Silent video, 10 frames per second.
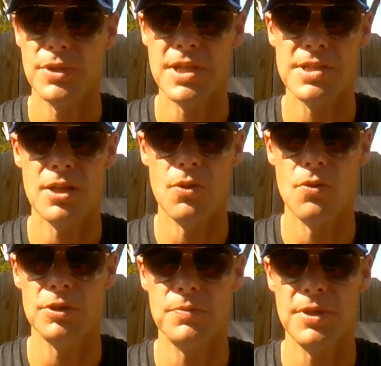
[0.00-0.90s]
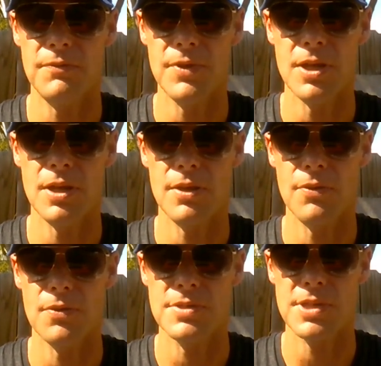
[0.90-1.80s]
Please get a hold of me via
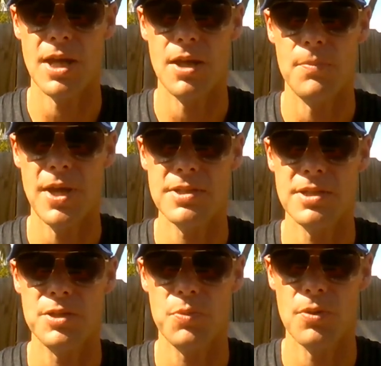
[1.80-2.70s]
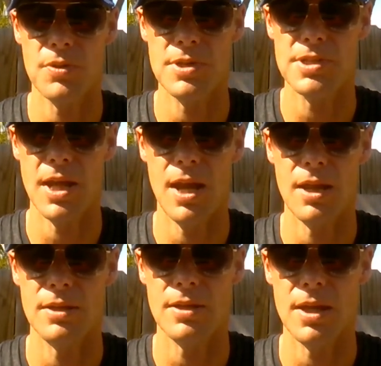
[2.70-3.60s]
those message boards
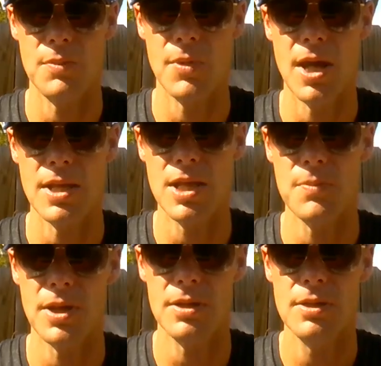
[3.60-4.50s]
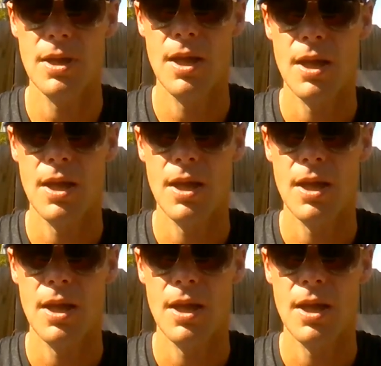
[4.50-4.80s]
and my email,